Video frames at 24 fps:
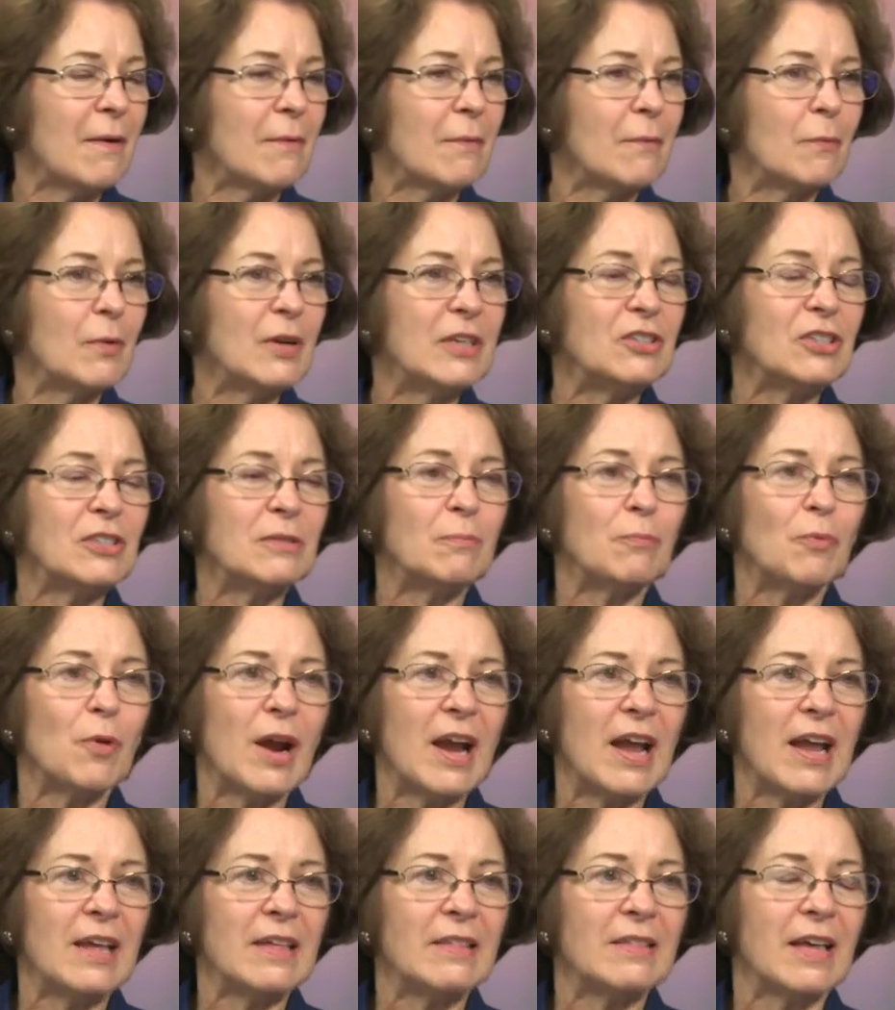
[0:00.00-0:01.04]
We just
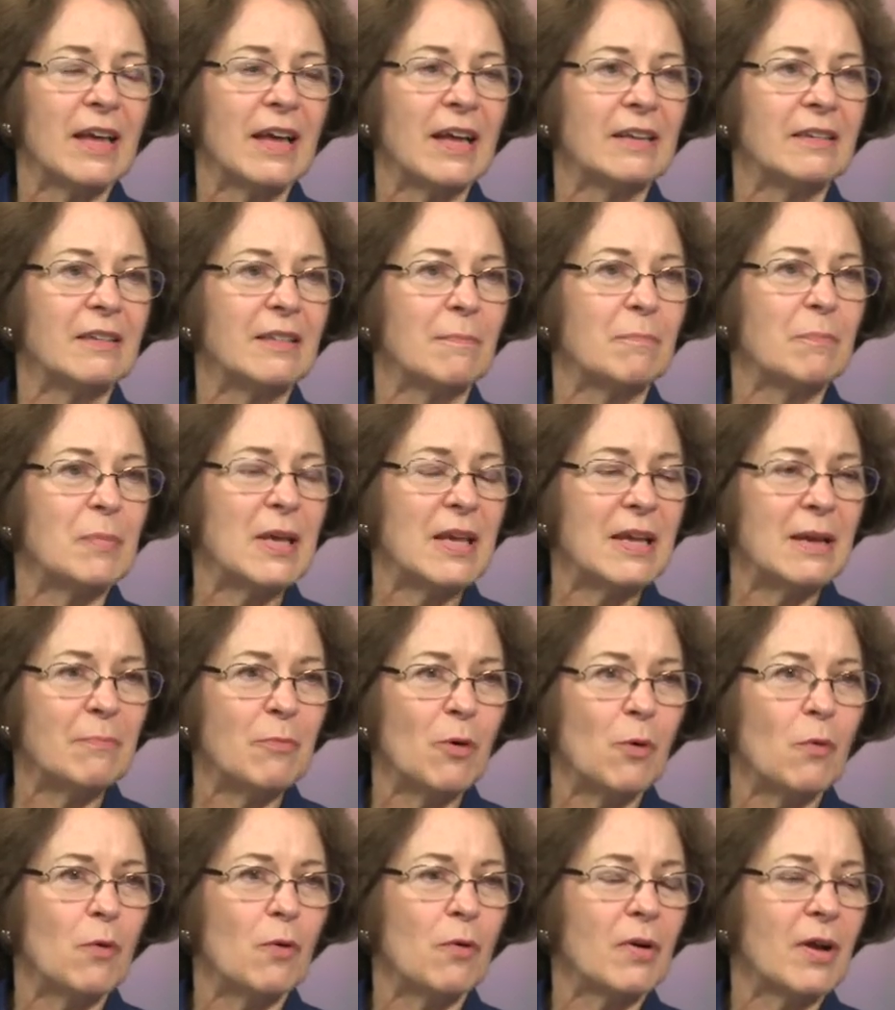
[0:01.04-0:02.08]
pray that the
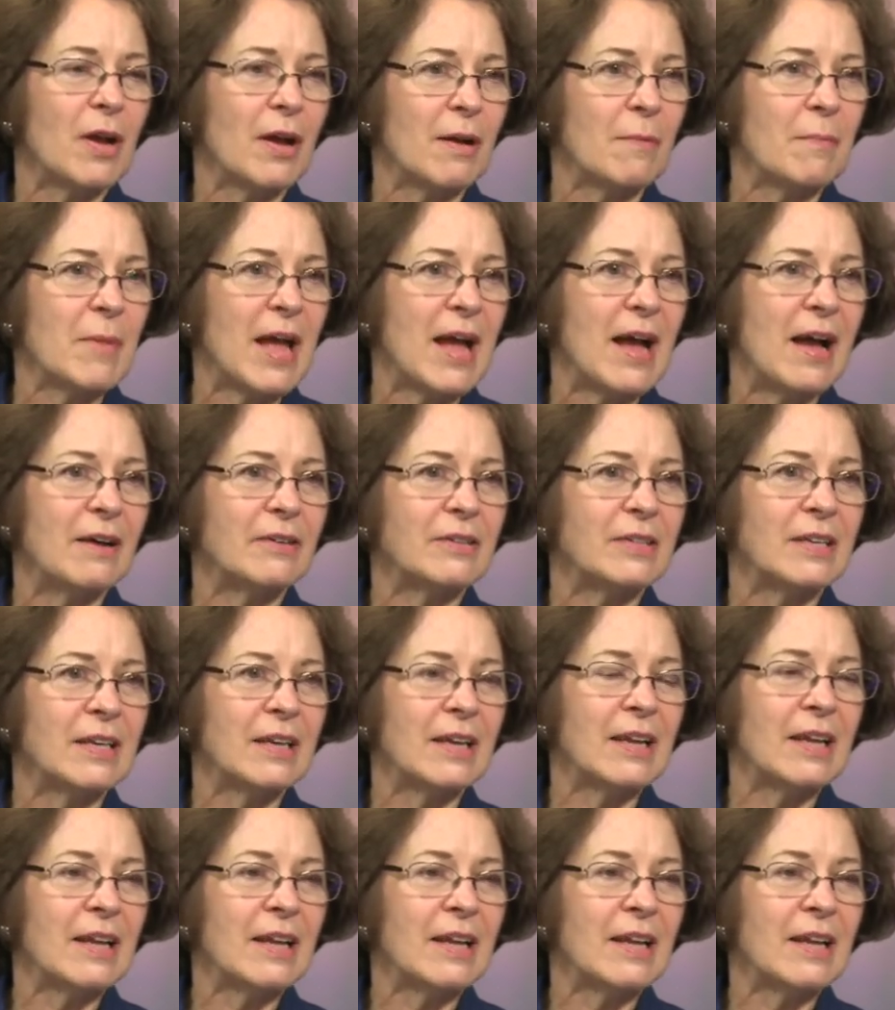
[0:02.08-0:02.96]
people will come out,